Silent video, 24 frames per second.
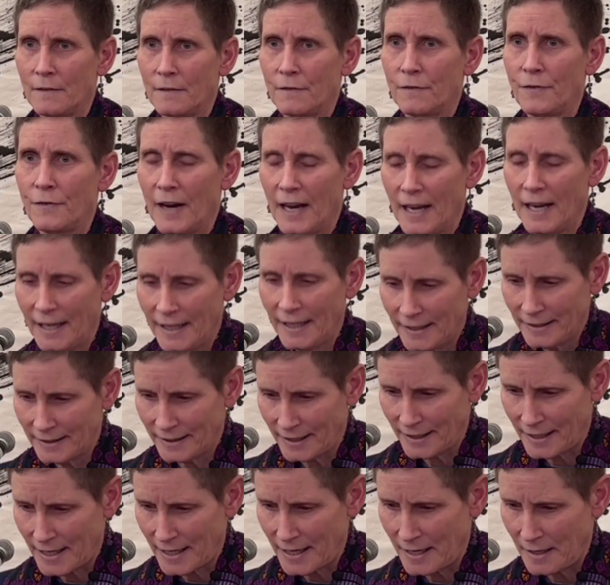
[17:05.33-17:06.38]

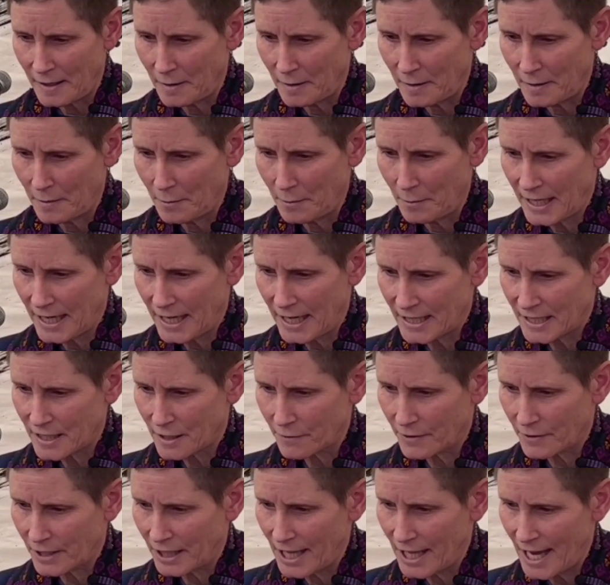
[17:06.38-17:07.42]
finally began
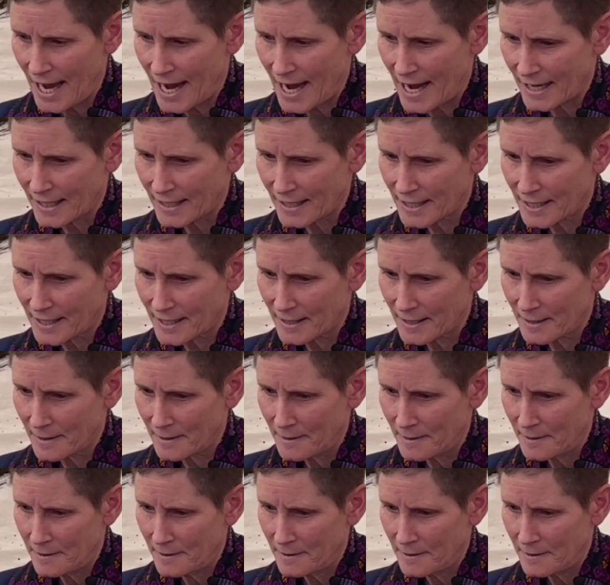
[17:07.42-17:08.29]
to relax.